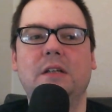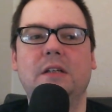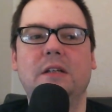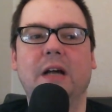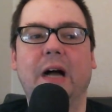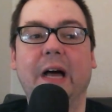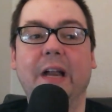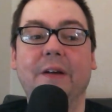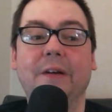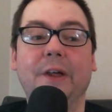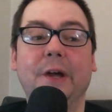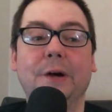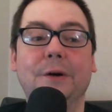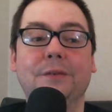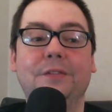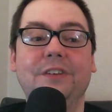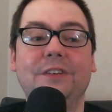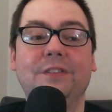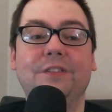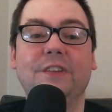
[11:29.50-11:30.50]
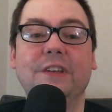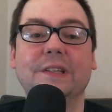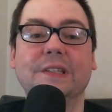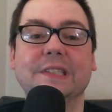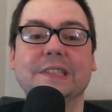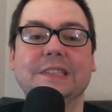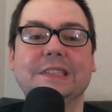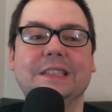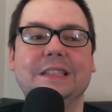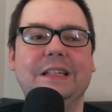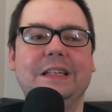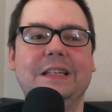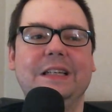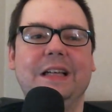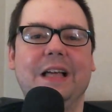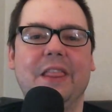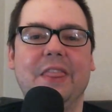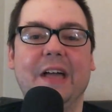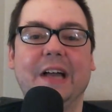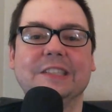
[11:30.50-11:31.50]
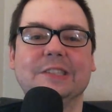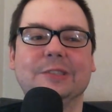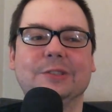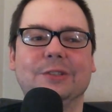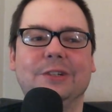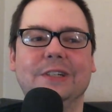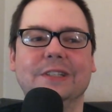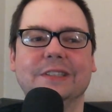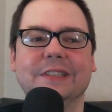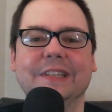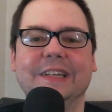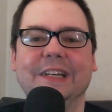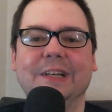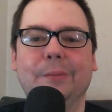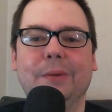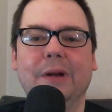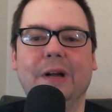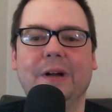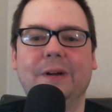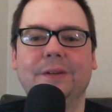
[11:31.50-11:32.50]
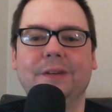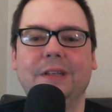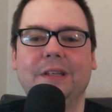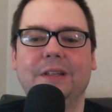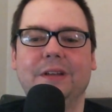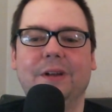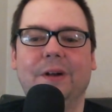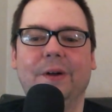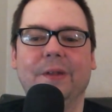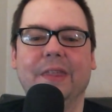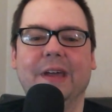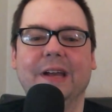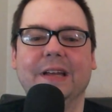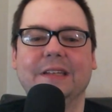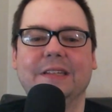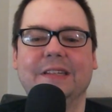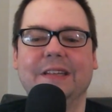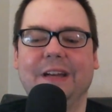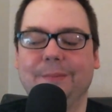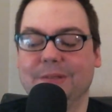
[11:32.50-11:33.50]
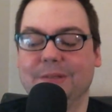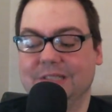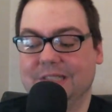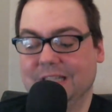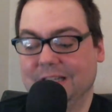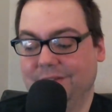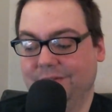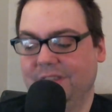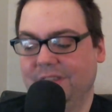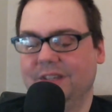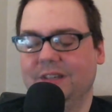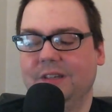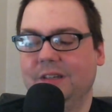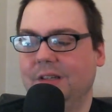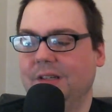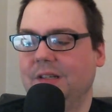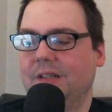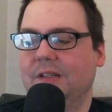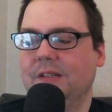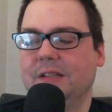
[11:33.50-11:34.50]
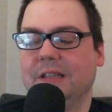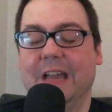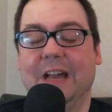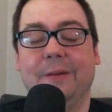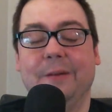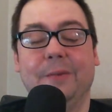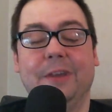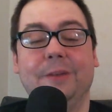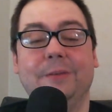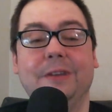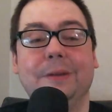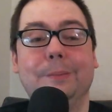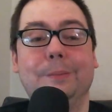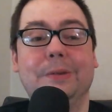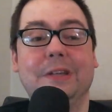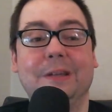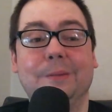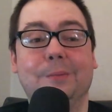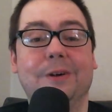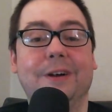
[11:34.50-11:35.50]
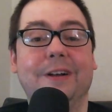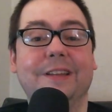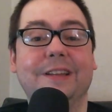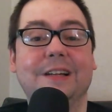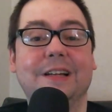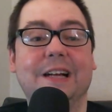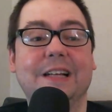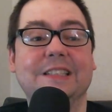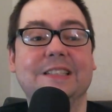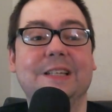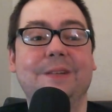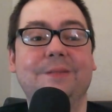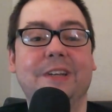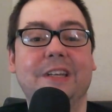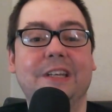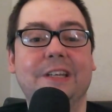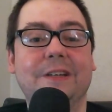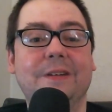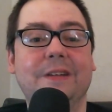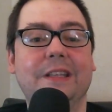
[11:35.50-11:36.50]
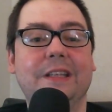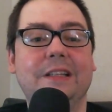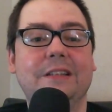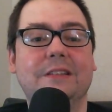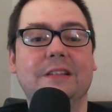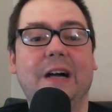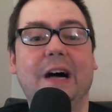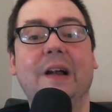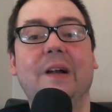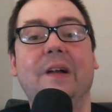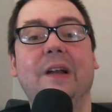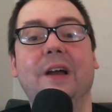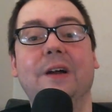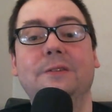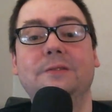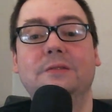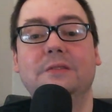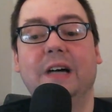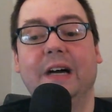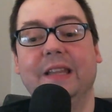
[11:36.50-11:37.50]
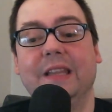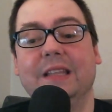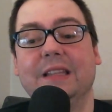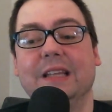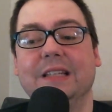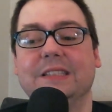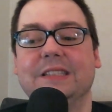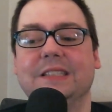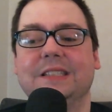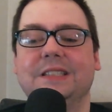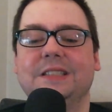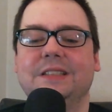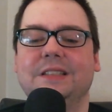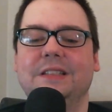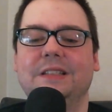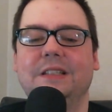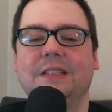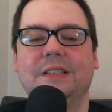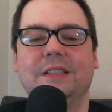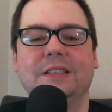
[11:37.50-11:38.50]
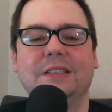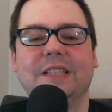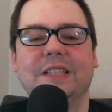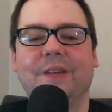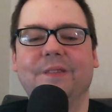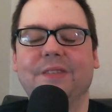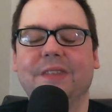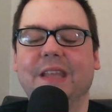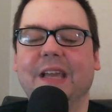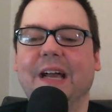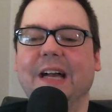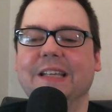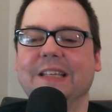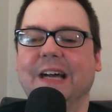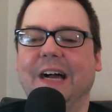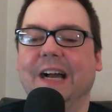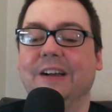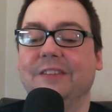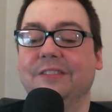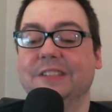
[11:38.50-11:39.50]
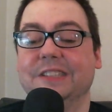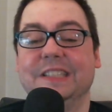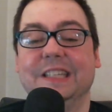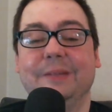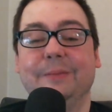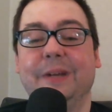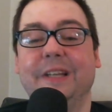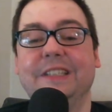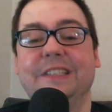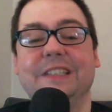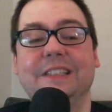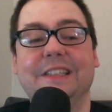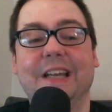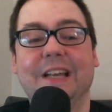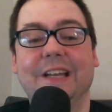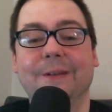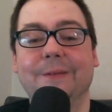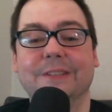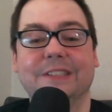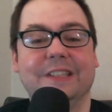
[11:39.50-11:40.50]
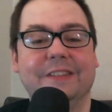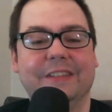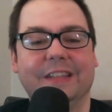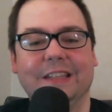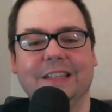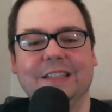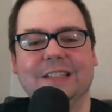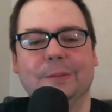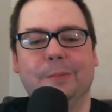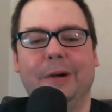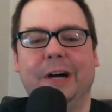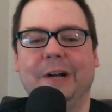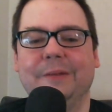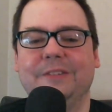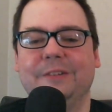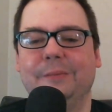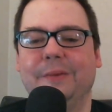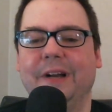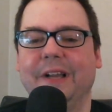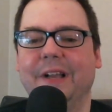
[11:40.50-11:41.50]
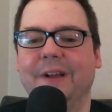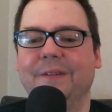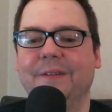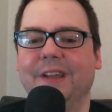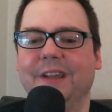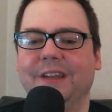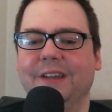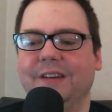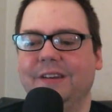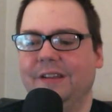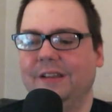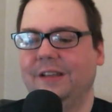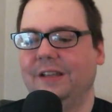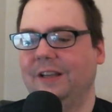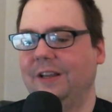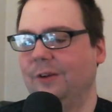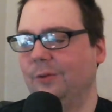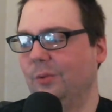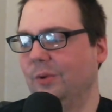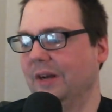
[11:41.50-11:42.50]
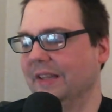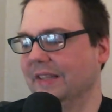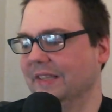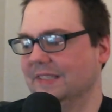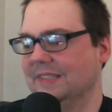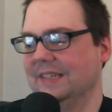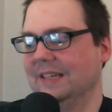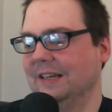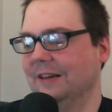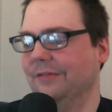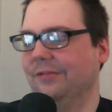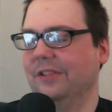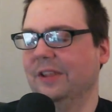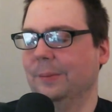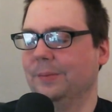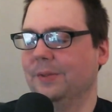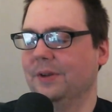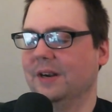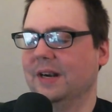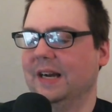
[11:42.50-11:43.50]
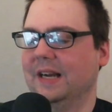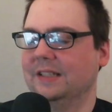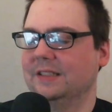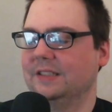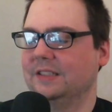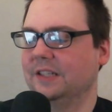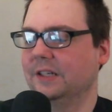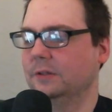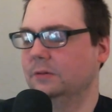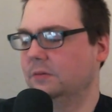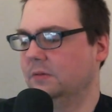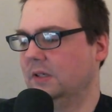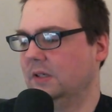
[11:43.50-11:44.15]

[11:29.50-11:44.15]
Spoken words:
I don't know if he feels that strongly about all that type of stuff, then yeah, maybe Big Brother has something to do with it. I don't know. I think that's something that I haven't seen mentioned yet. It was something that just popped in my own head while listening to Flip the Rat. So